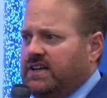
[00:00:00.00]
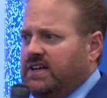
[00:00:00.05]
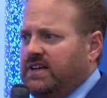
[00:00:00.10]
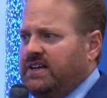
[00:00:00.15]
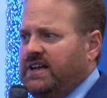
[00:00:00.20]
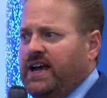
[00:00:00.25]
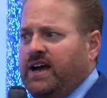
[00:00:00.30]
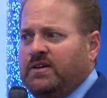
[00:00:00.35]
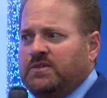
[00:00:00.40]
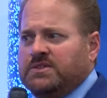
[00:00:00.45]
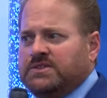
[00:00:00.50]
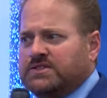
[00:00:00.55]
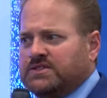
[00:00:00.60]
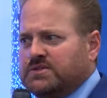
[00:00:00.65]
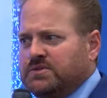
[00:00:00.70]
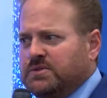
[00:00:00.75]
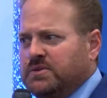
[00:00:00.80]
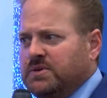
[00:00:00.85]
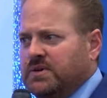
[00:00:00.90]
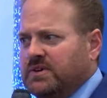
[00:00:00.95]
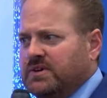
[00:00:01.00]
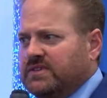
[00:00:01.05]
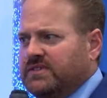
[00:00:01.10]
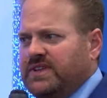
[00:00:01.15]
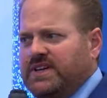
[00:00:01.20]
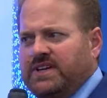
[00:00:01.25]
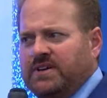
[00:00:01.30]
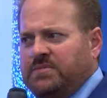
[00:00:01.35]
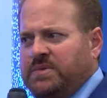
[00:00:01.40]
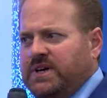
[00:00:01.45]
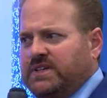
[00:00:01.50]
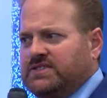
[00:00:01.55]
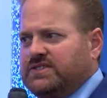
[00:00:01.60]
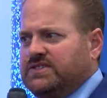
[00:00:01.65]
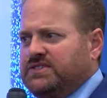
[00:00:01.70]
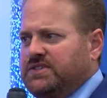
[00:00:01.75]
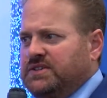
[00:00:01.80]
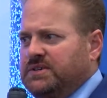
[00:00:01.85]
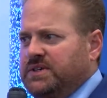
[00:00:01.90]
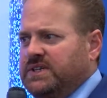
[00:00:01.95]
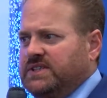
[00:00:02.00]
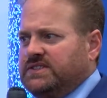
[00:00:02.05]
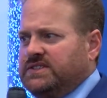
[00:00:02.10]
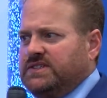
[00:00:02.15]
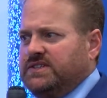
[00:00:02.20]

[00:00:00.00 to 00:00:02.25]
And now in school, think about students